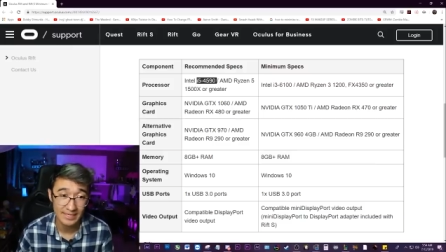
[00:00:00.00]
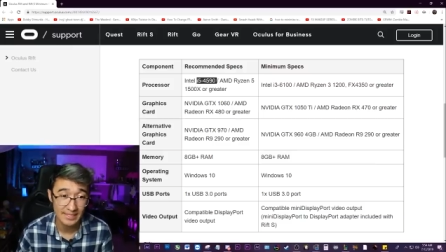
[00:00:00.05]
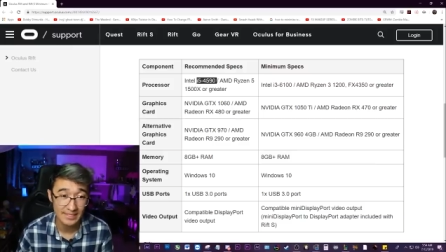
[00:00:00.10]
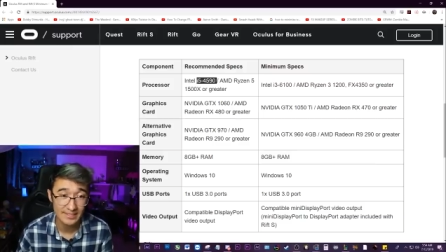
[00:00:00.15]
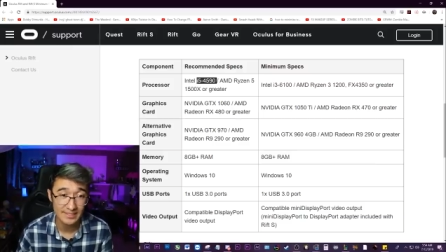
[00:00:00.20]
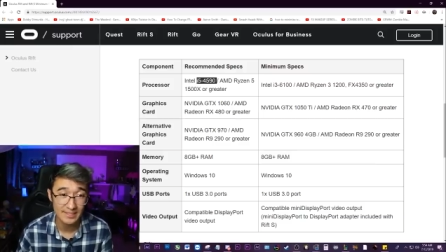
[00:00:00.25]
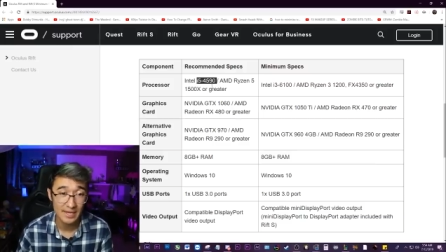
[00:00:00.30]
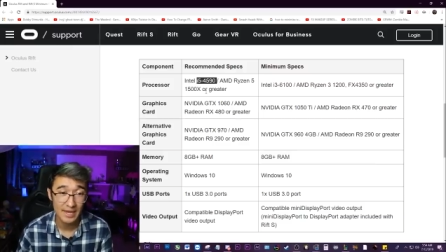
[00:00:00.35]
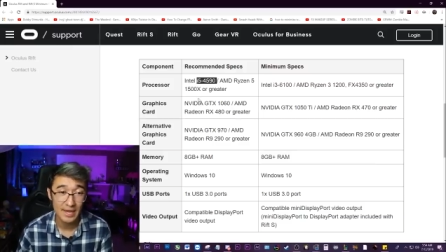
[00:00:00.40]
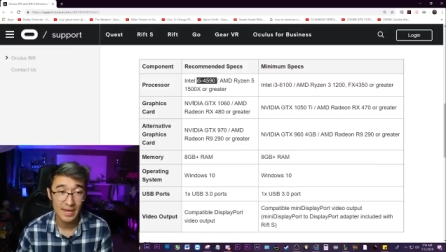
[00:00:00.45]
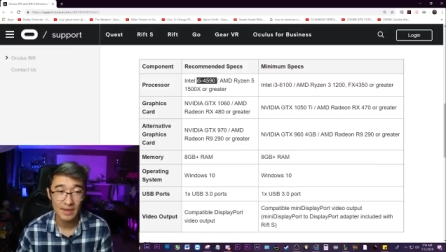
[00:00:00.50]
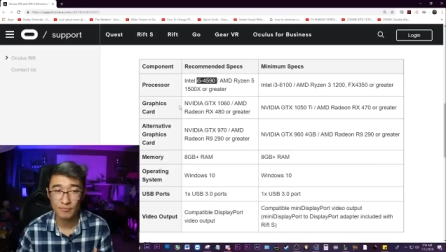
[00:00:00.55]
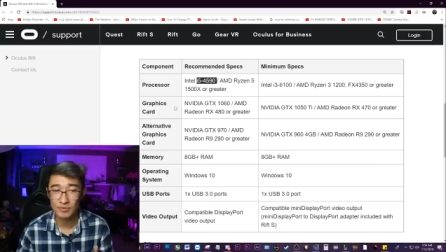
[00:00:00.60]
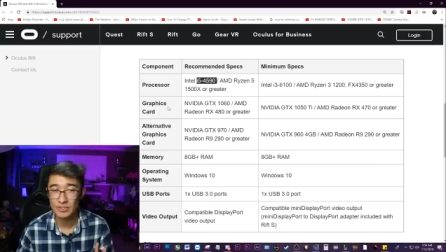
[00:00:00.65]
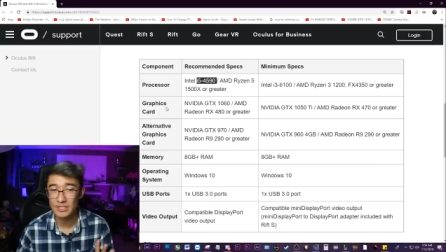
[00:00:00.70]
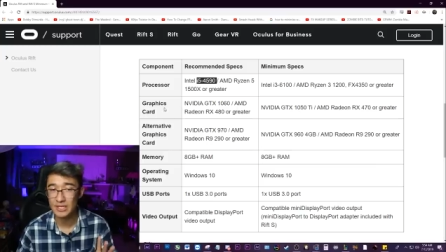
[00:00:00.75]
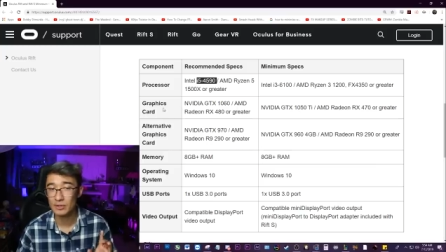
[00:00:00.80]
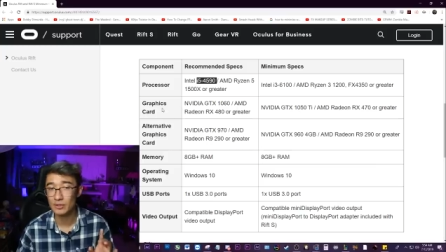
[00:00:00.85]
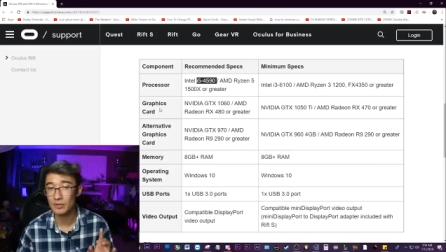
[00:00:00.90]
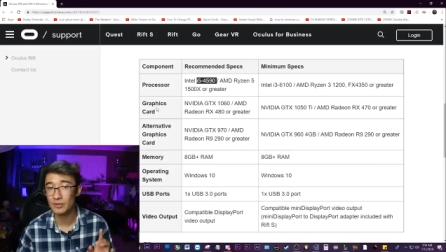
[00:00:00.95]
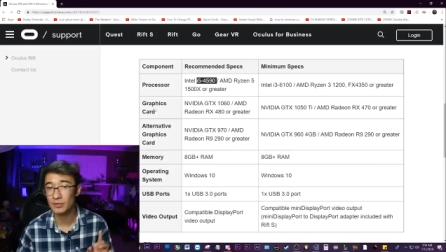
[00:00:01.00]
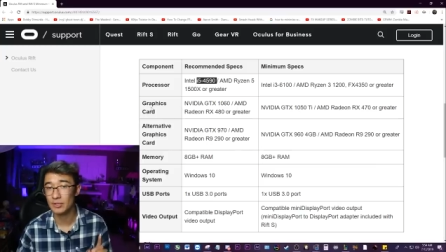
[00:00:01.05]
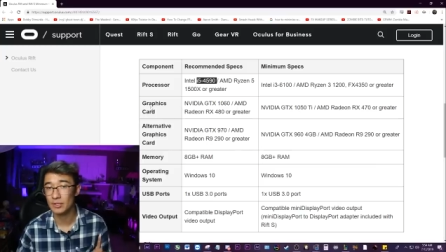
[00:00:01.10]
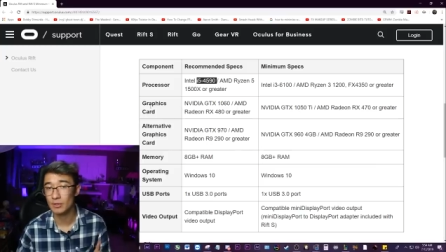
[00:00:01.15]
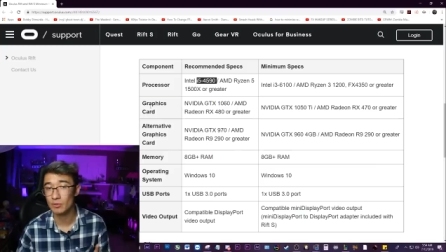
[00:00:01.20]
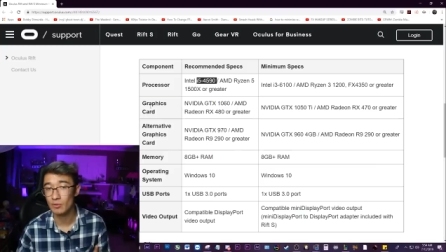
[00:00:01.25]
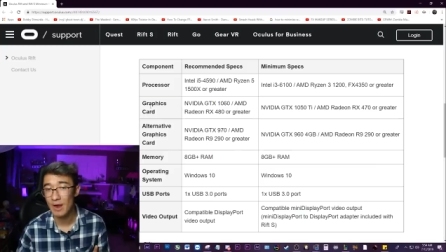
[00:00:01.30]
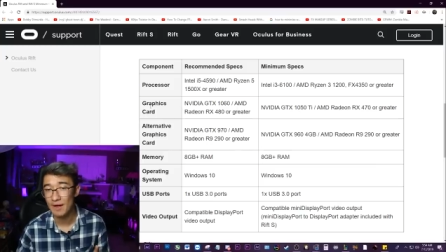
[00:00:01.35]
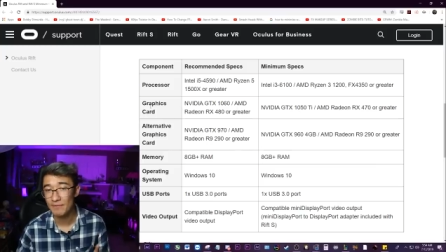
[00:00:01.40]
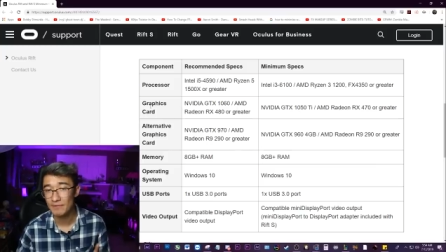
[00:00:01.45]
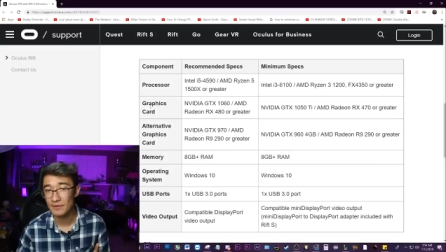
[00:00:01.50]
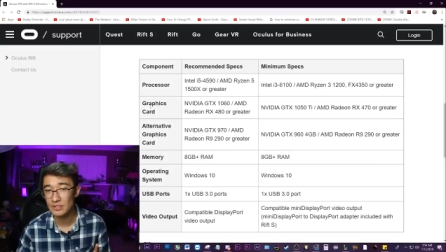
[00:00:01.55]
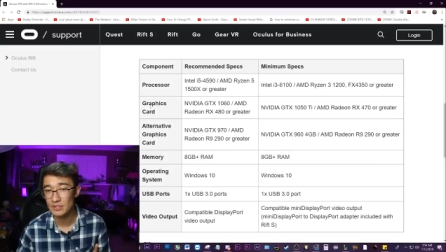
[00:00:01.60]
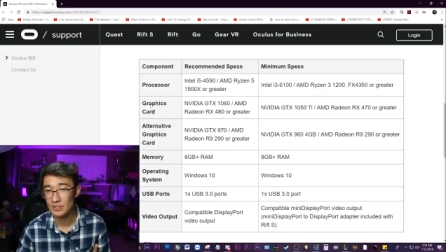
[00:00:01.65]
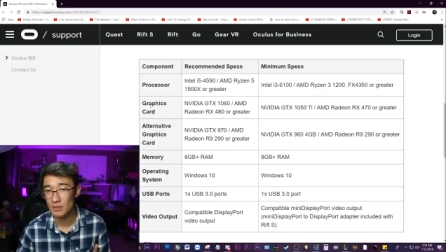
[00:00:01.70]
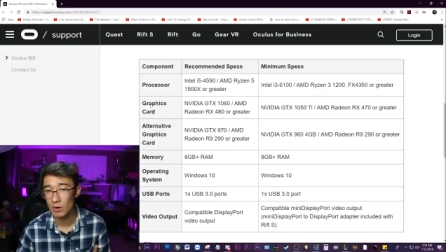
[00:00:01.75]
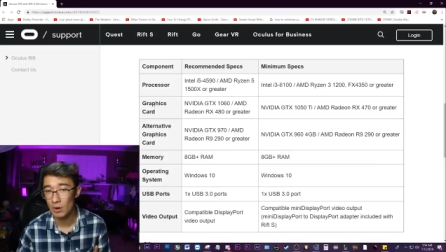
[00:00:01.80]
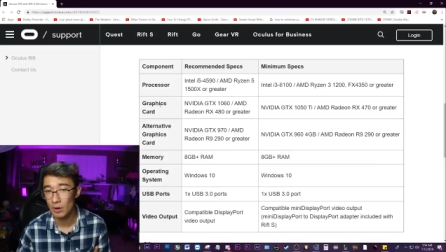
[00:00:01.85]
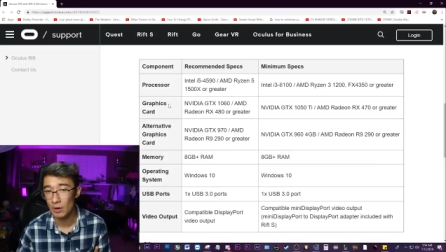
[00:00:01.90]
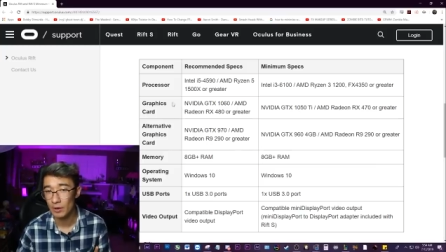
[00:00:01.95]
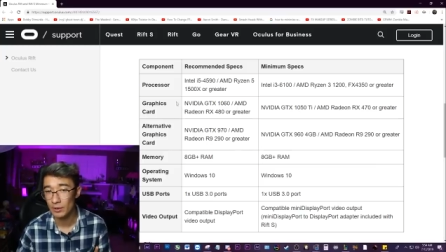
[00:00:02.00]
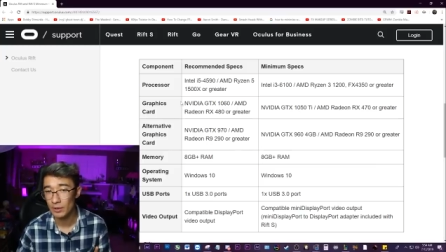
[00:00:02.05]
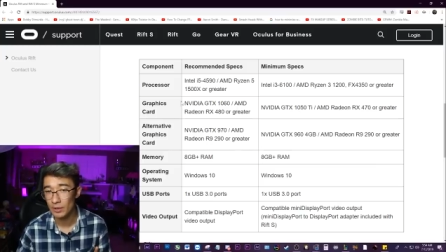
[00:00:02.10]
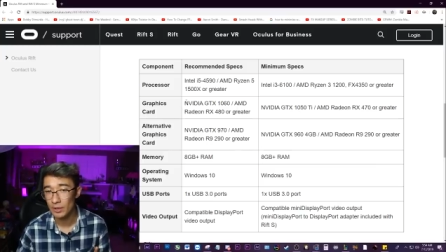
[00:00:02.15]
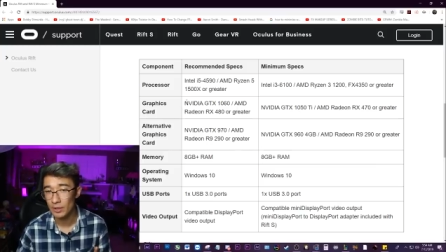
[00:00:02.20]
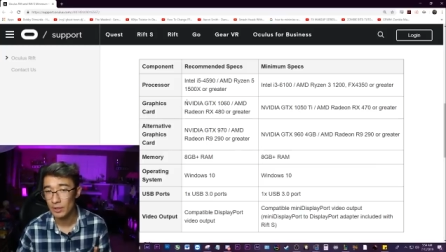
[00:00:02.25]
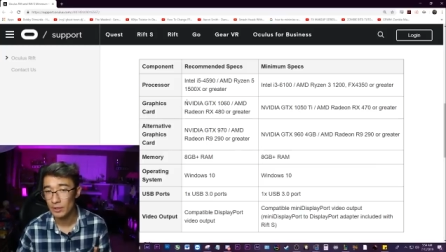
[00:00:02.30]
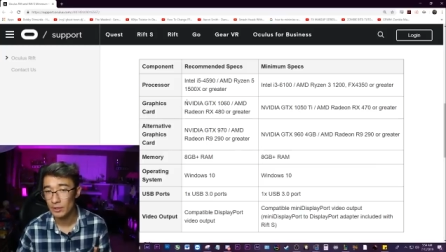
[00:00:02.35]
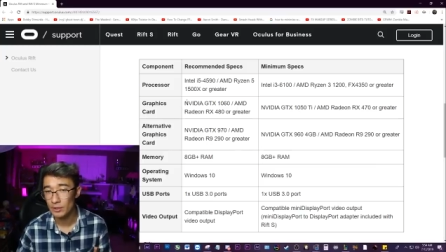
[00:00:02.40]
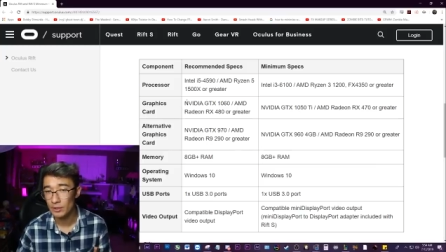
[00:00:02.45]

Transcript: is. If we take a look at the graphics card,